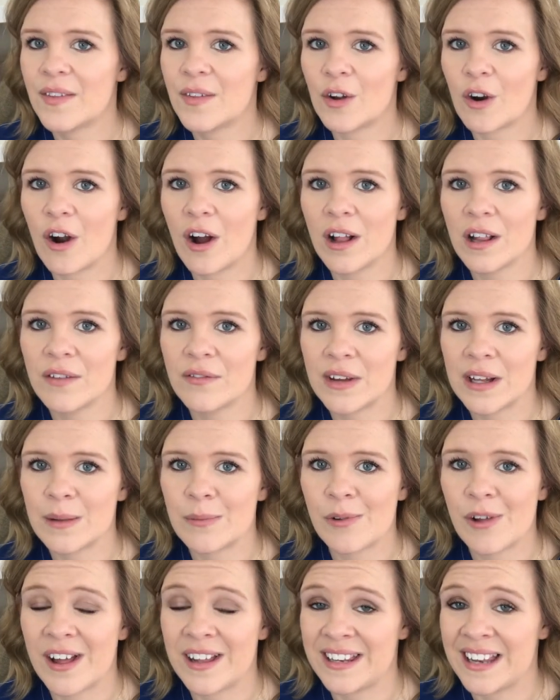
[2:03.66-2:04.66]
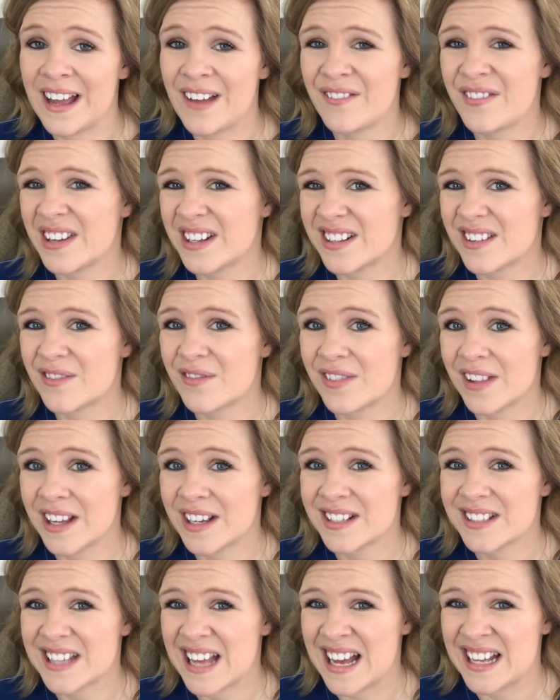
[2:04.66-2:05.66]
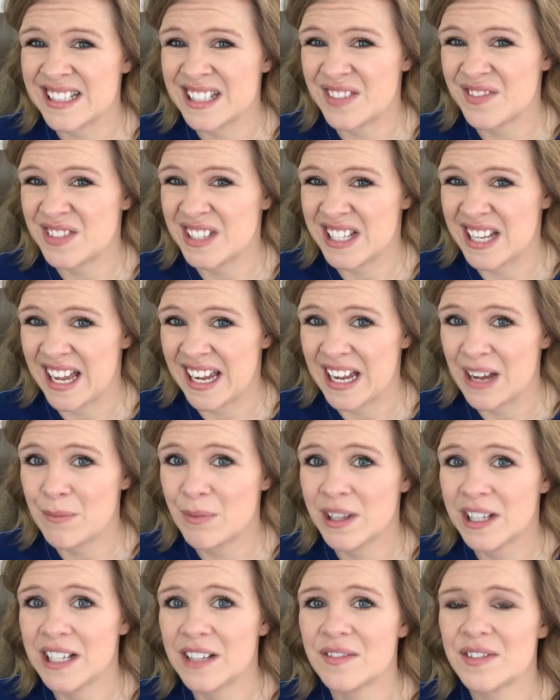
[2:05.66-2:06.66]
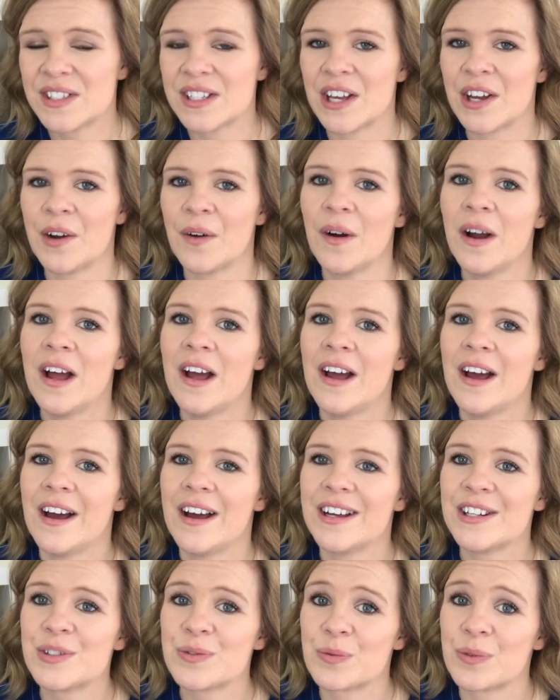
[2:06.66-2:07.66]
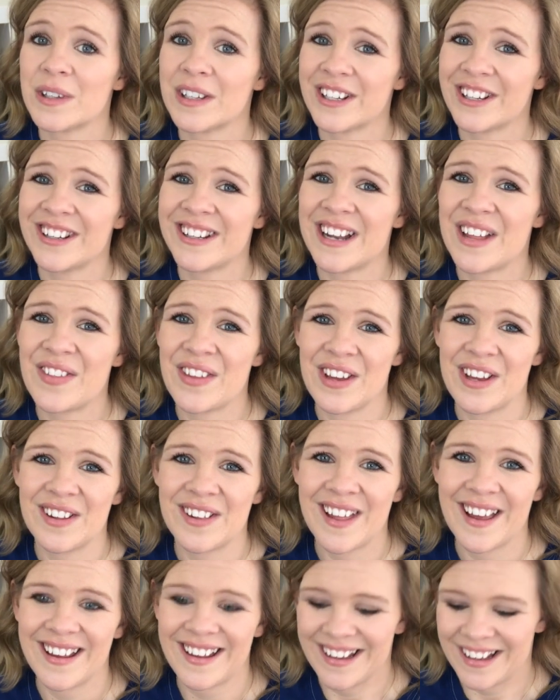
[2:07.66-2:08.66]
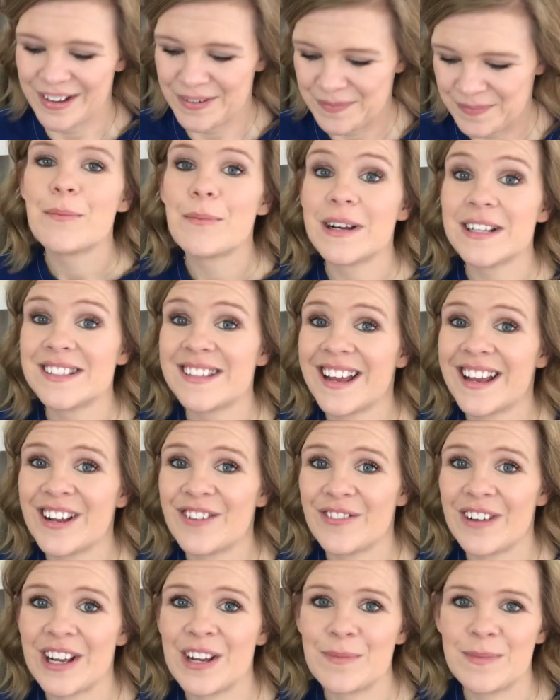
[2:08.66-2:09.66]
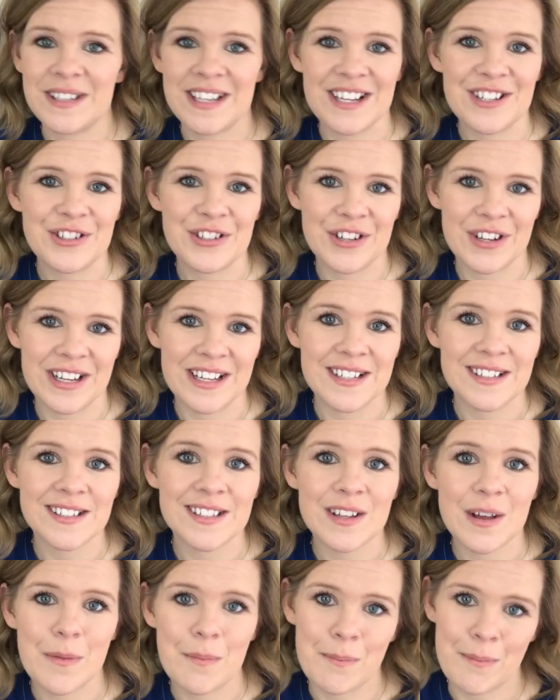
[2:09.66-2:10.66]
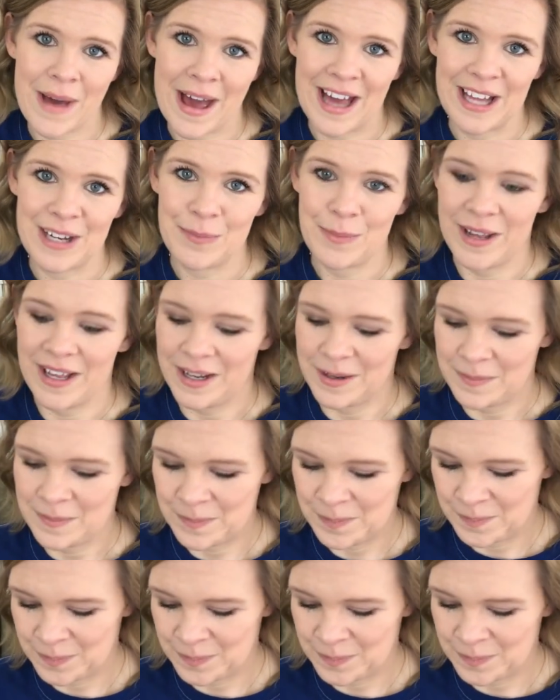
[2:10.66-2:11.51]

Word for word: They're all available on Netflix as of today, I believe. So it's really good. I think you'd like it. My second recommendation is Mad Men.